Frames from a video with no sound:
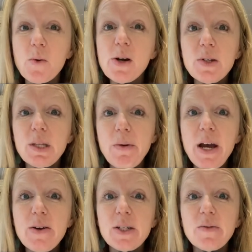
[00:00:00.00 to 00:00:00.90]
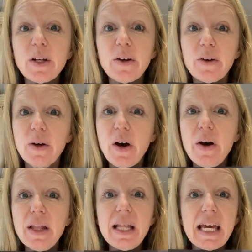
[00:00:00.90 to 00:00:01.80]
Where's the biosphere?
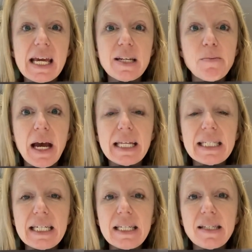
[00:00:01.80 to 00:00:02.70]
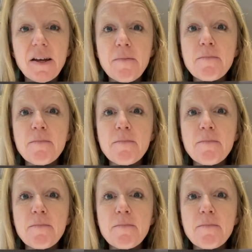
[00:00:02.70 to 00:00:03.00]
All the land masses.